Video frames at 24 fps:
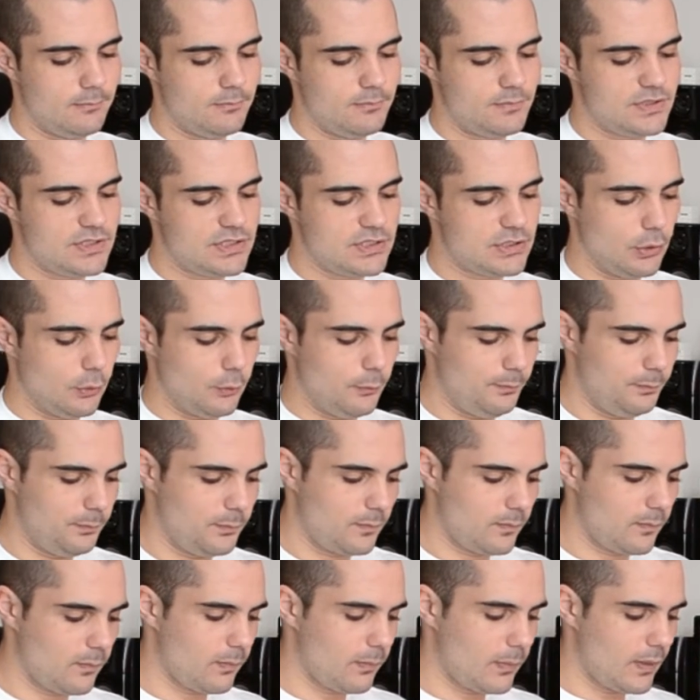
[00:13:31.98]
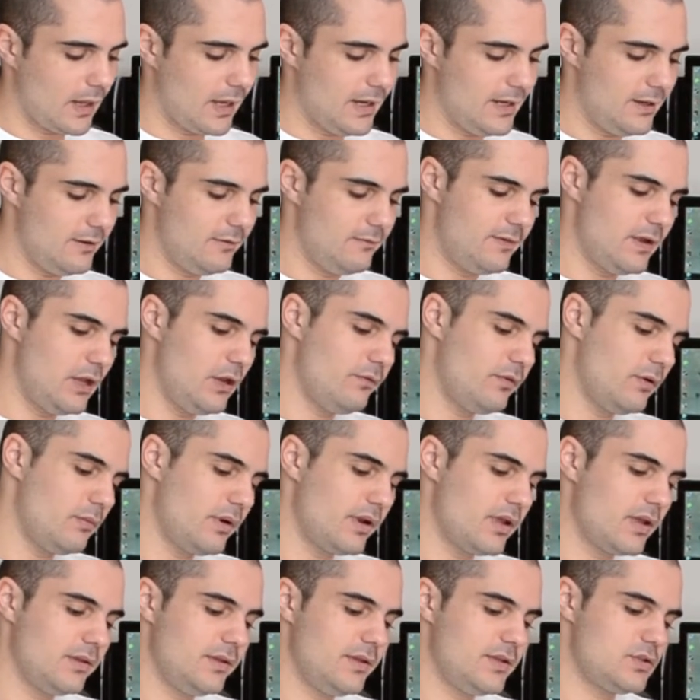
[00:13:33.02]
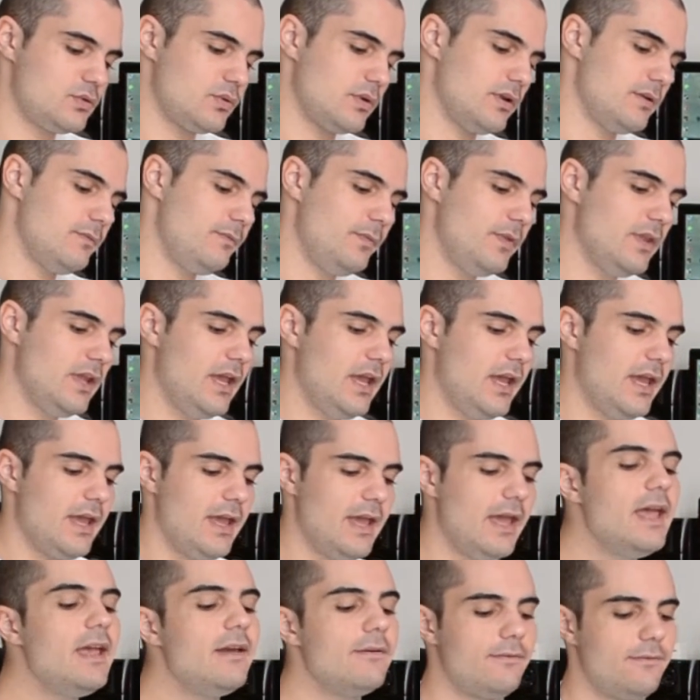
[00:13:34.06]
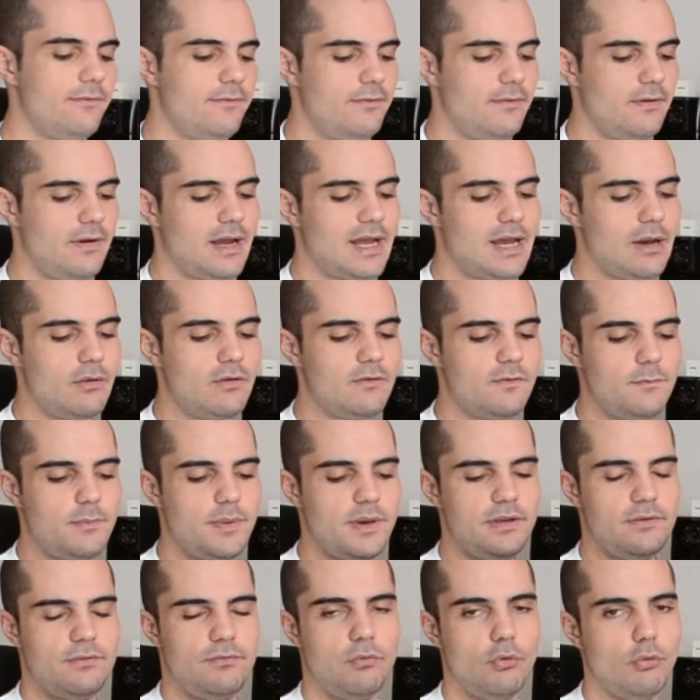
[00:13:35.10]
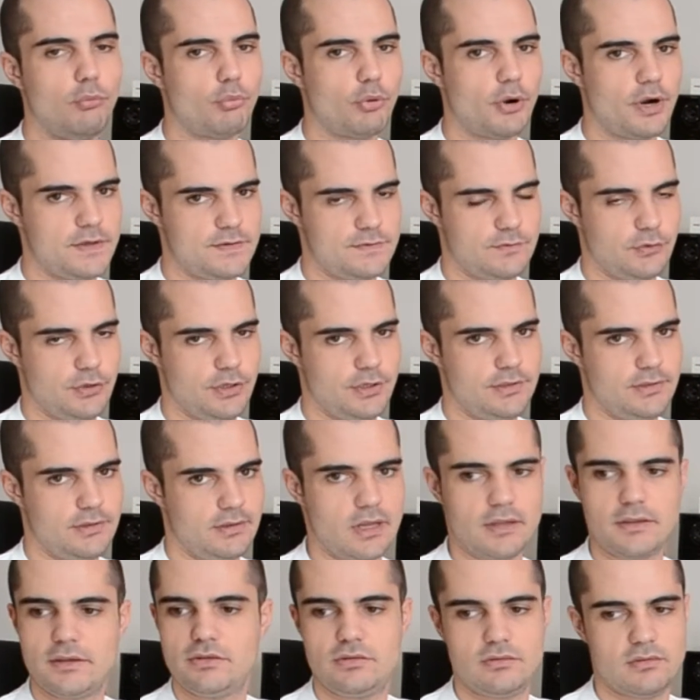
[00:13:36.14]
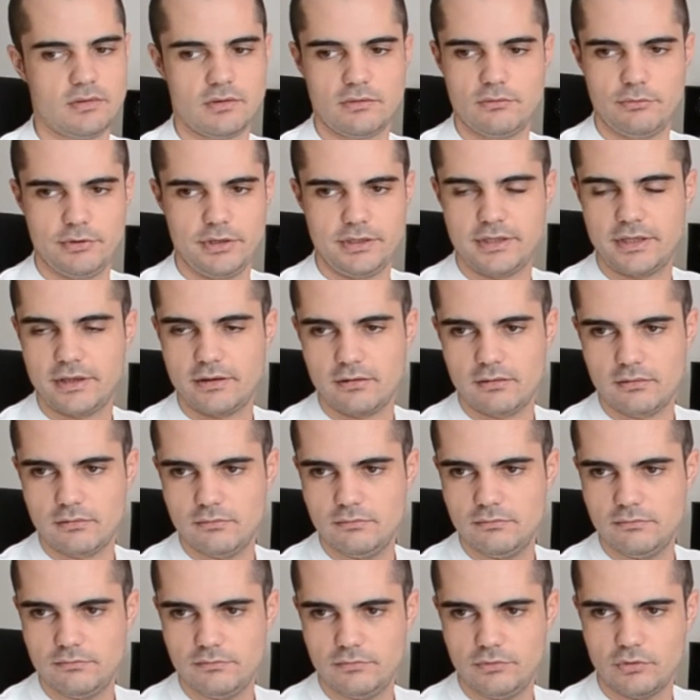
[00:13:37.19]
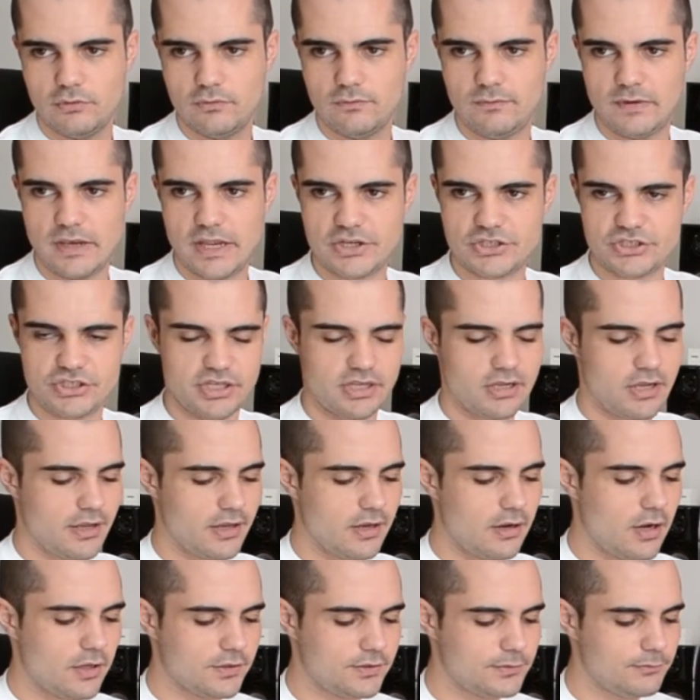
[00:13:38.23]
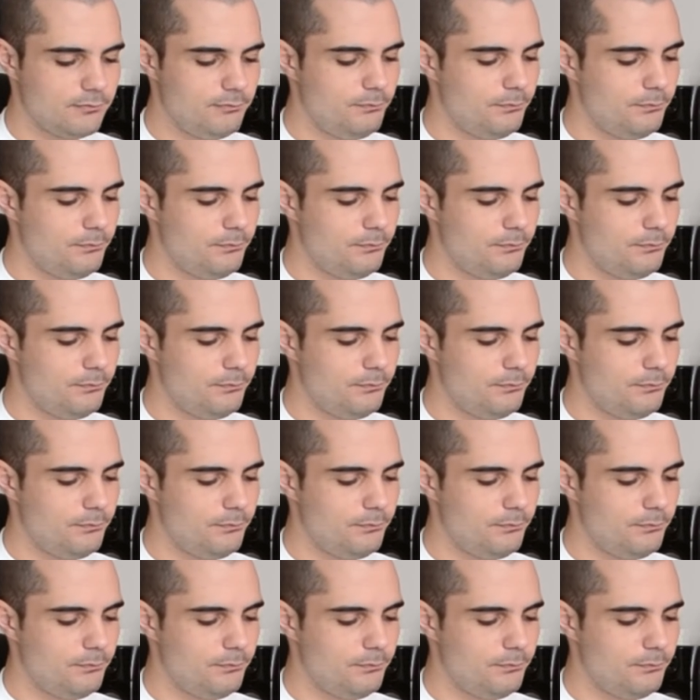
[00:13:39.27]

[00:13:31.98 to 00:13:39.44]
So, value for money on this one. If I would have paid full price for it, not the retail, you know, flash sale I got,